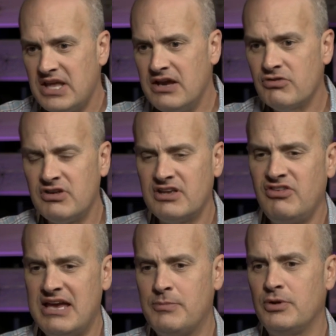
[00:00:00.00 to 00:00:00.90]
Here's an
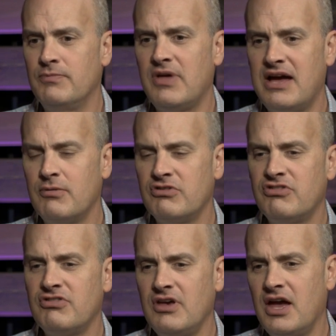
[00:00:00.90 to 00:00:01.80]
example. I
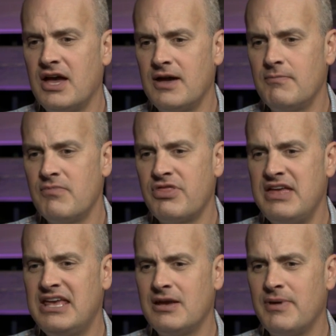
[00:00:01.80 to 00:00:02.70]
was uh,
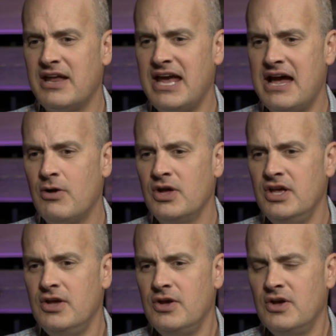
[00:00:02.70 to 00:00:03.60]
thinking about how
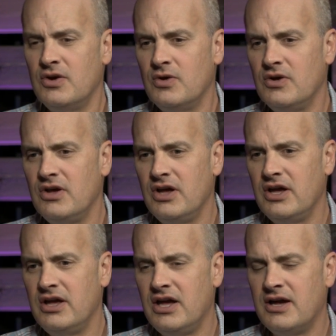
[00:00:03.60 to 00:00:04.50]

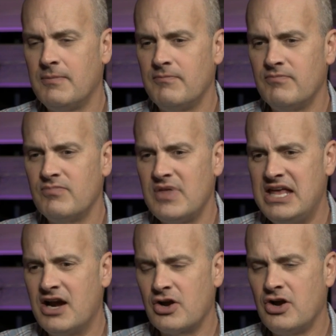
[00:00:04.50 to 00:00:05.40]
um,
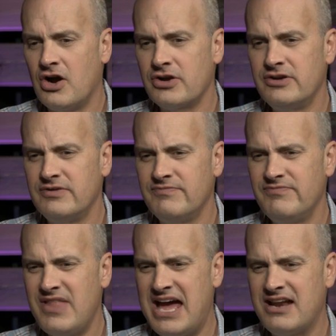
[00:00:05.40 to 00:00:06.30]
in our garden,
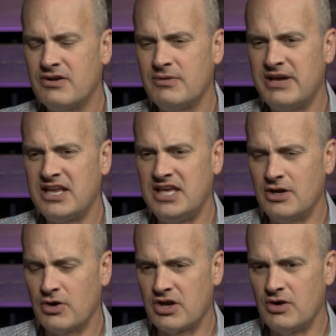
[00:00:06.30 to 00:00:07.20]
I don't know, about a
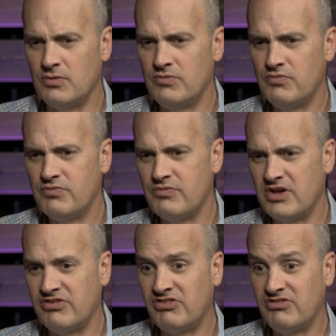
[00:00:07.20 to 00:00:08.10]
year ago,
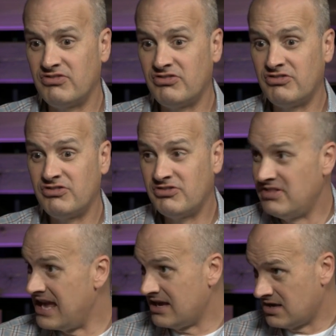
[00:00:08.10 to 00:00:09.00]
a
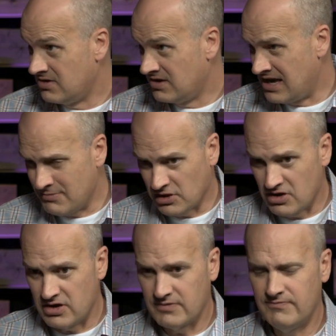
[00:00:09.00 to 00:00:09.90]
snake came
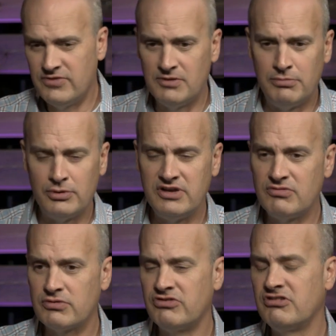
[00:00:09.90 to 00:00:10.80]
along. The
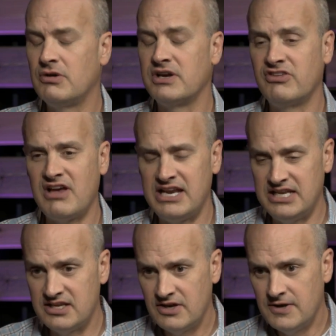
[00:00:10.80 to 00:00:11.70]
boys were so
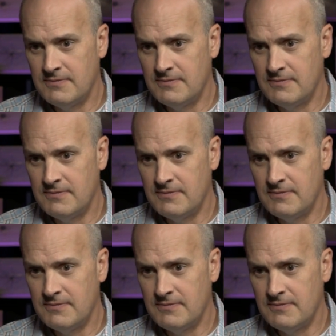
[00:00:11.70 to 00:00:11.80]
excited.